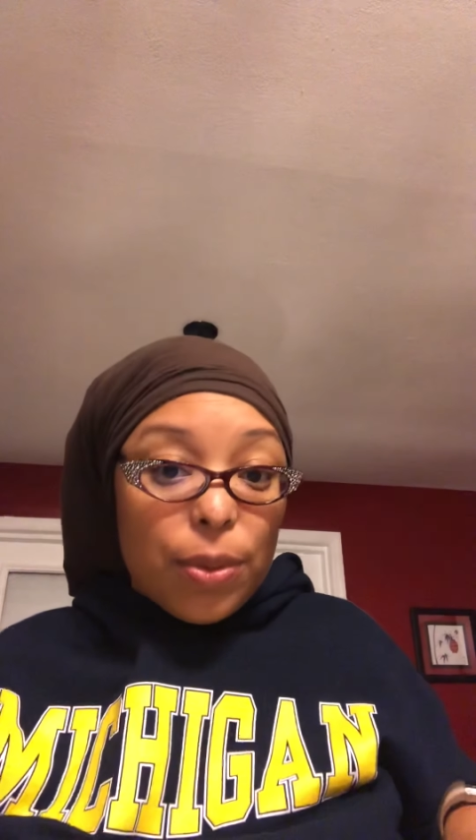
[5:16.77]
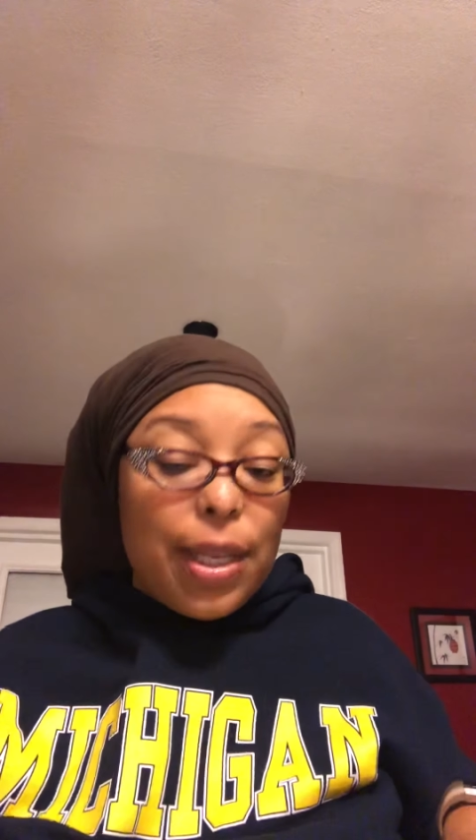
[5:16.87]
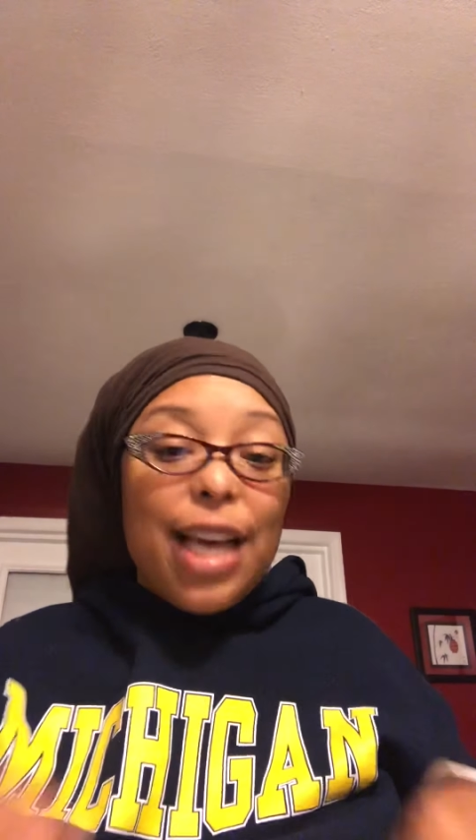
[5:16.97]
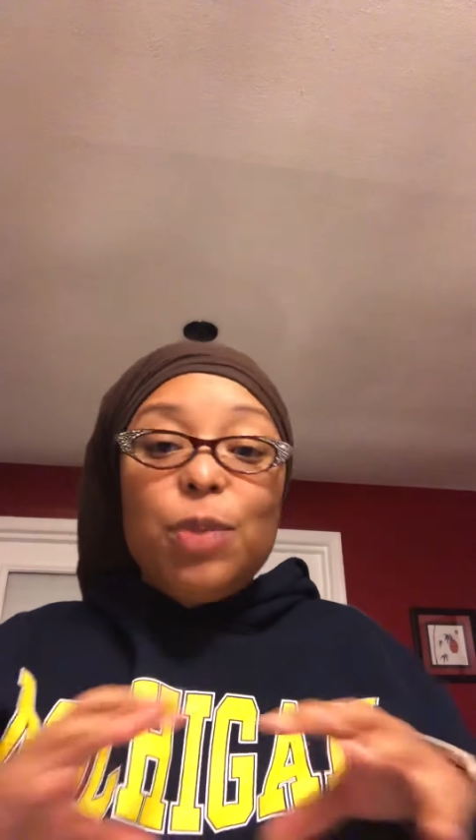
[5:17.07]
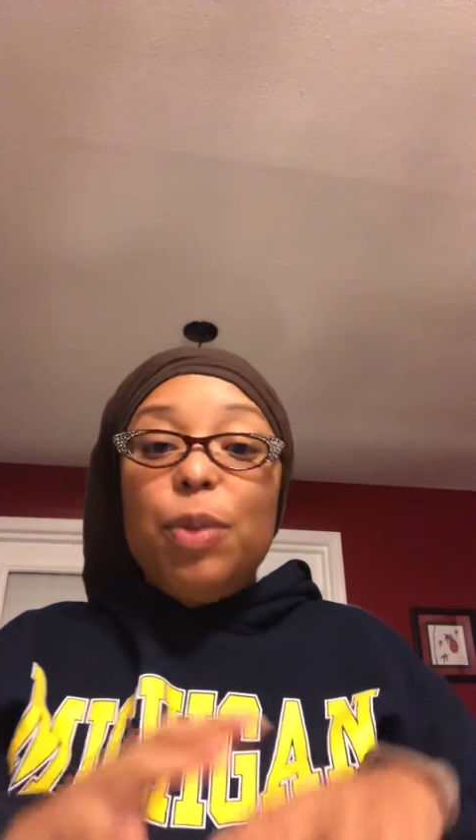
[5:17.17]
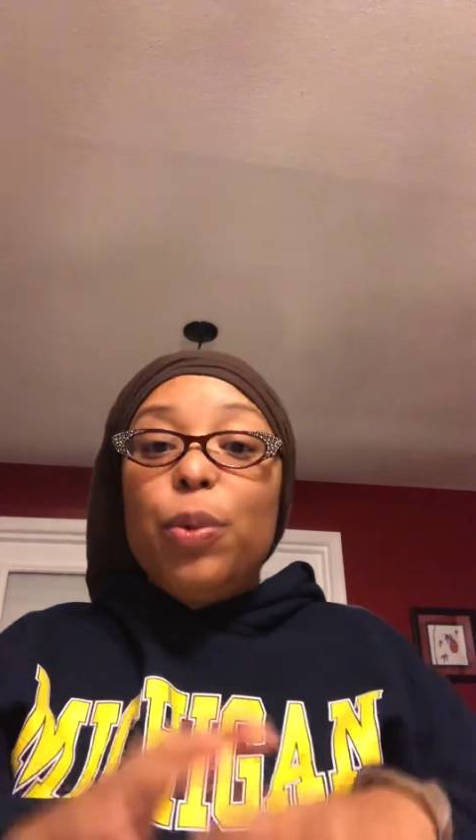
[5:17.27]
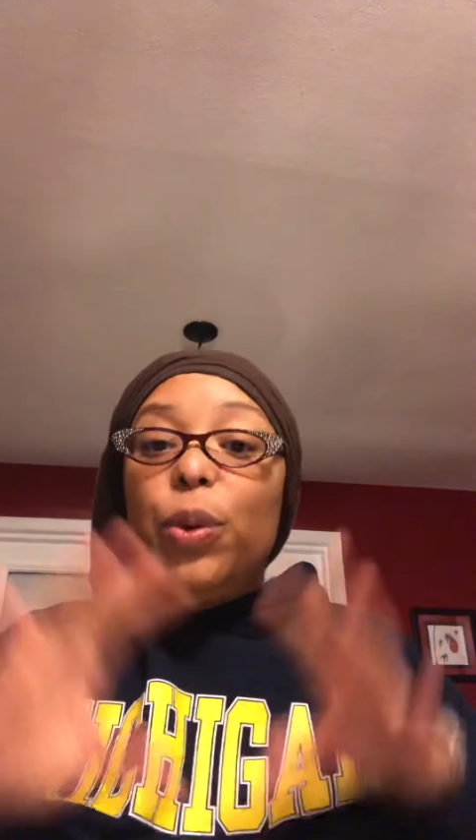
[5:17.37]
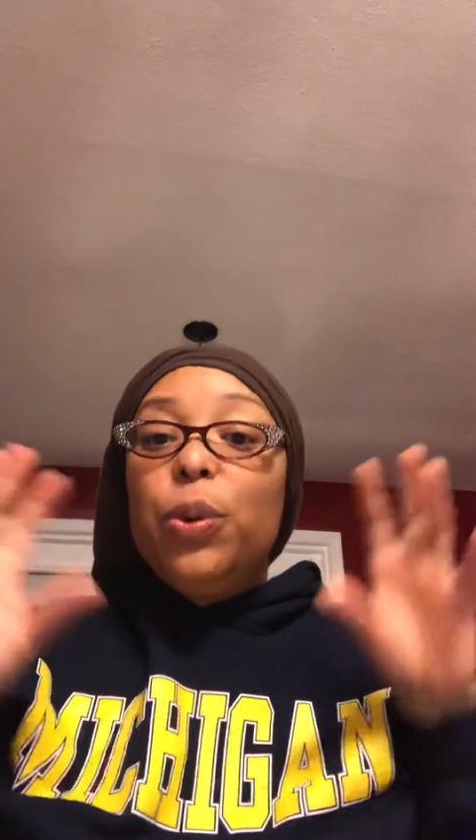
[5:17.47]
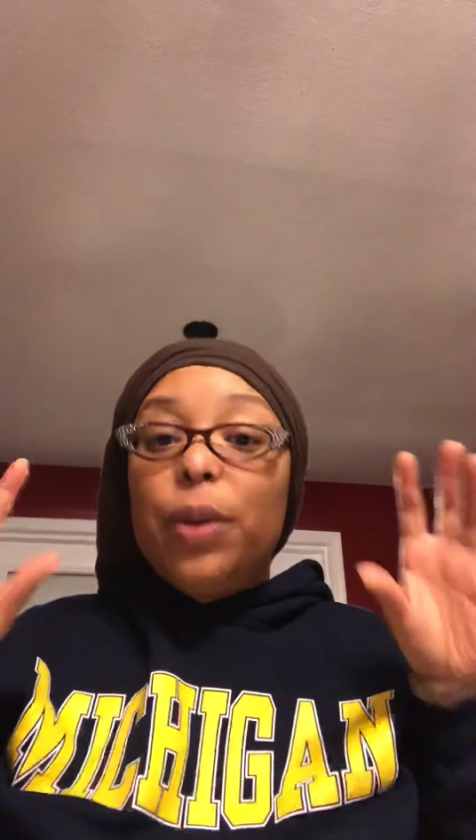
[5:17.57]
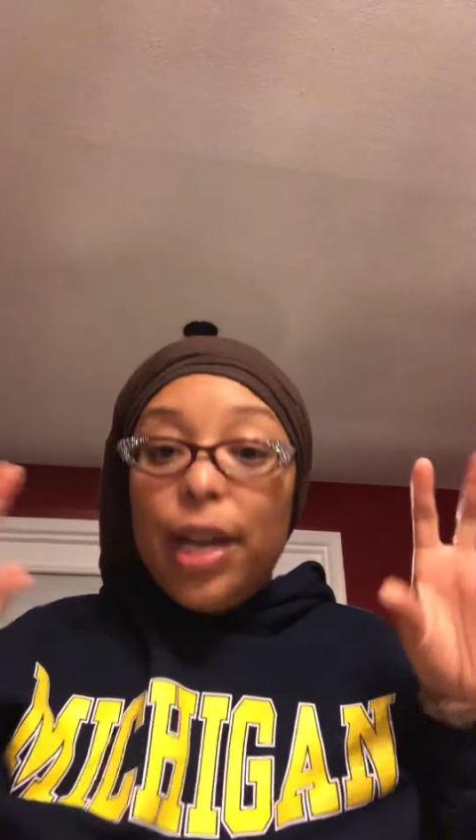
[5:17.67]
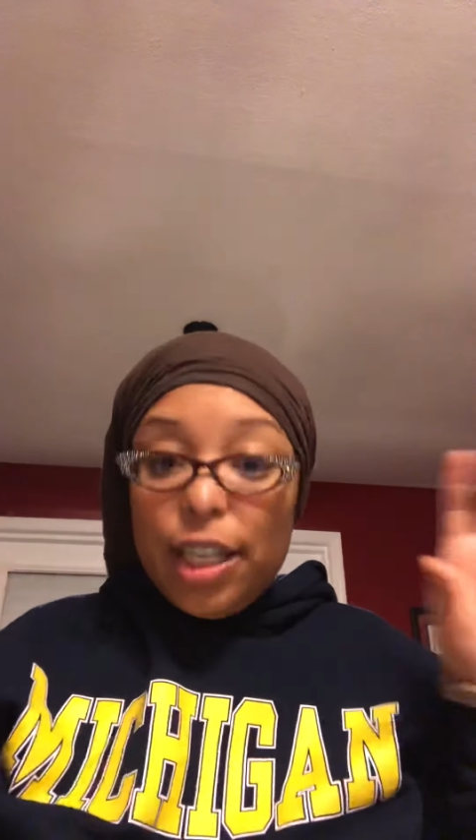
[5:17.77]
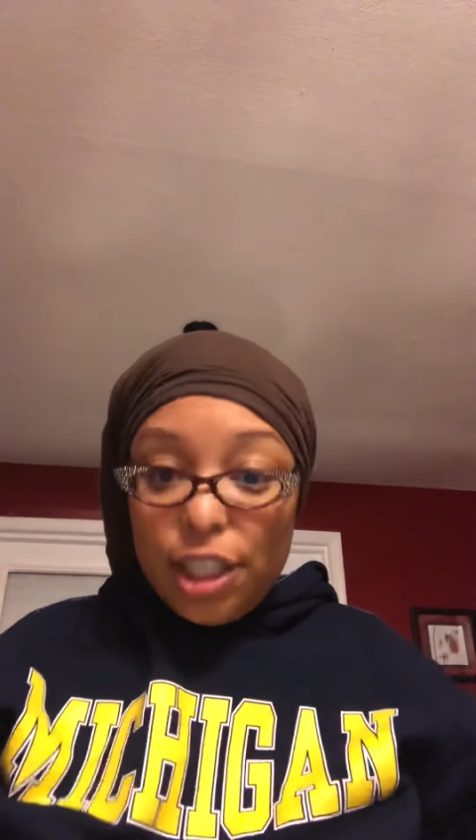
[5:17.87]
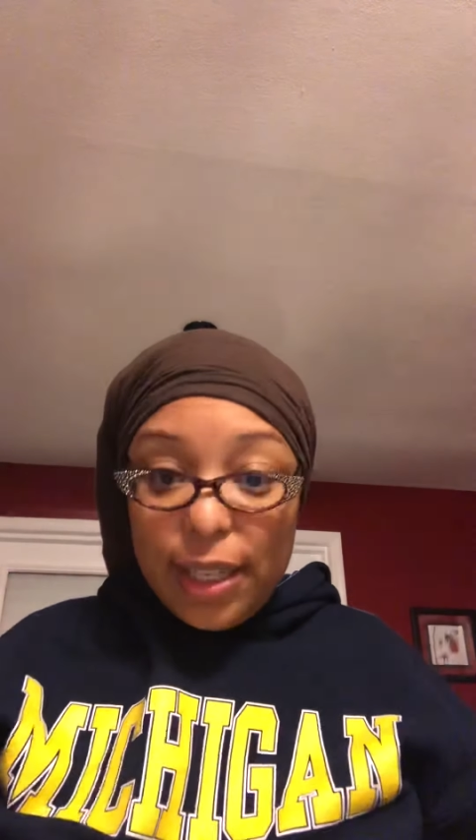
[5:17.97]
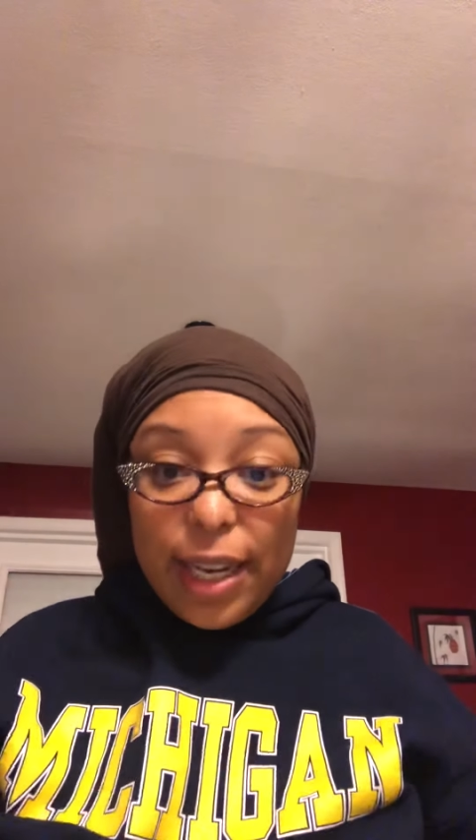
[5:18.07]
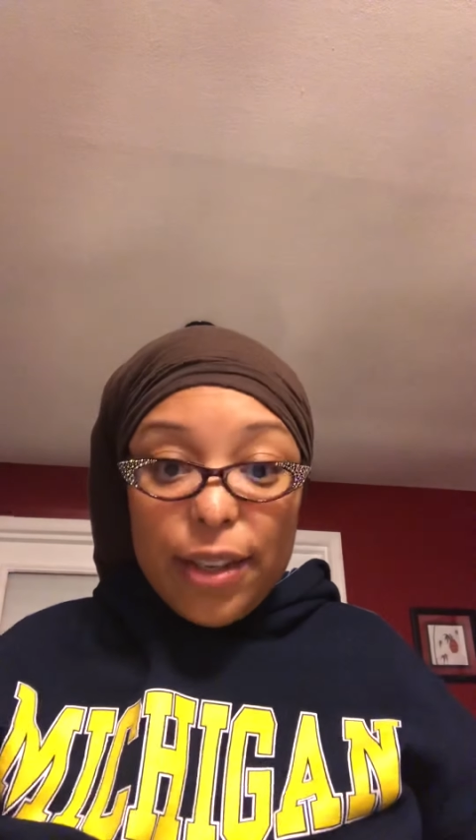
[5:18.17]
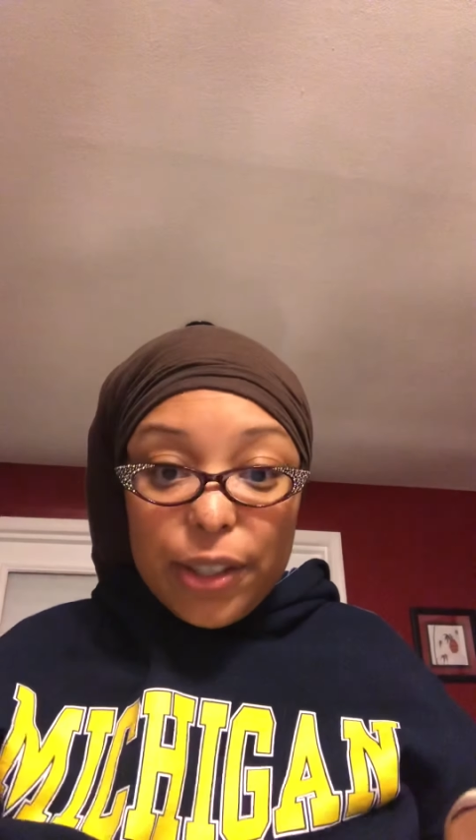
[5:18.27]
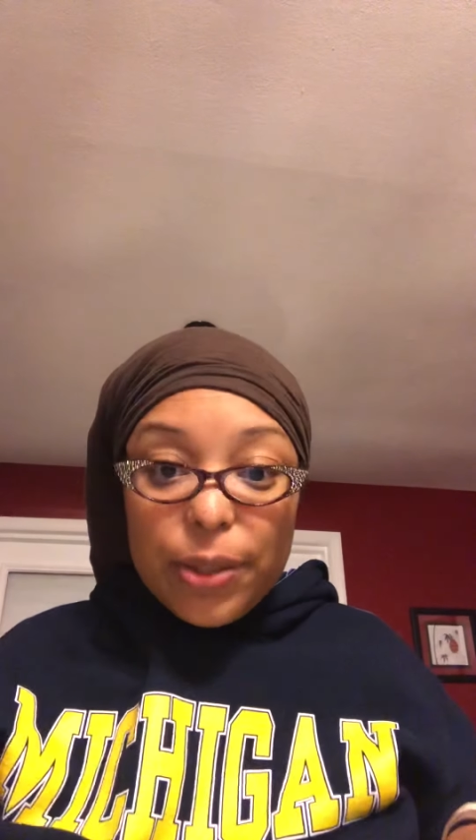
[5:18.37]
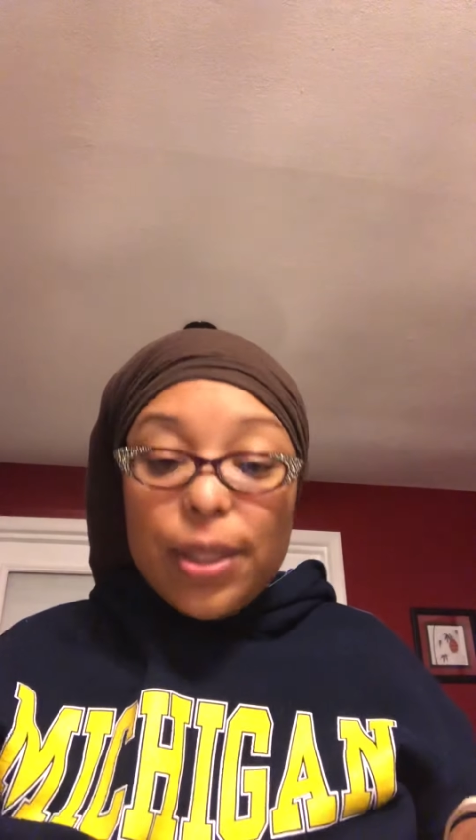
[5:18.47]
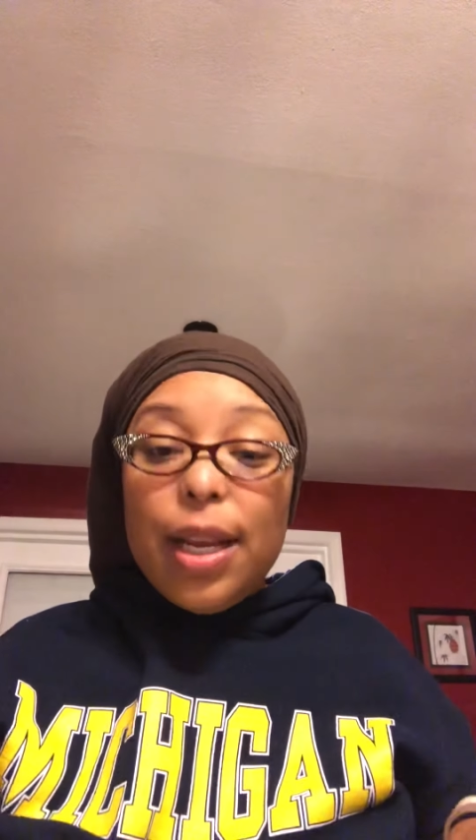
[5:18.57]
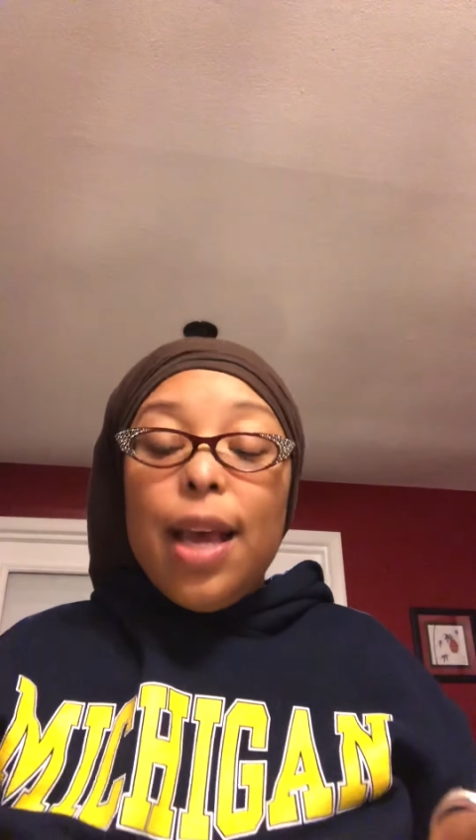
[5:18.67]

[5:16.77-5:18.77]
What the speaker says: as people who are educators,